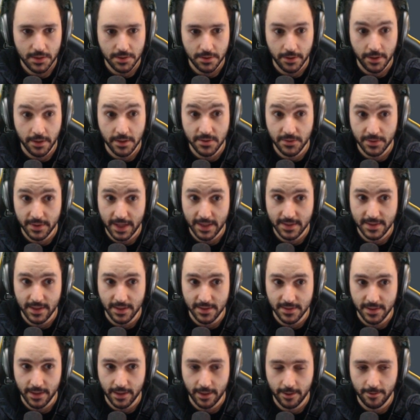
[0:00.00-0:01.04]
So here's what that
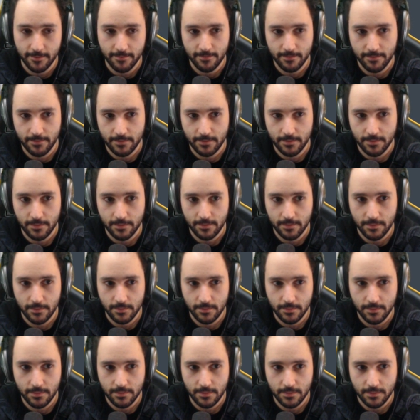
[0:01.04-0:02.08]
sounds like.
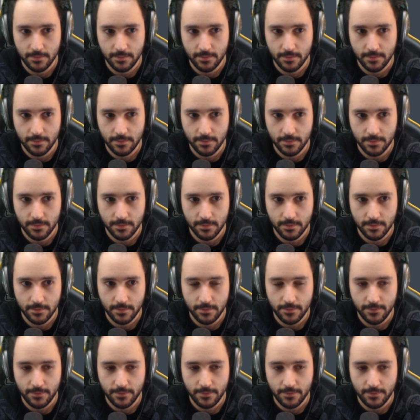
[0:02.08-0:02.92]
Proton Cannon.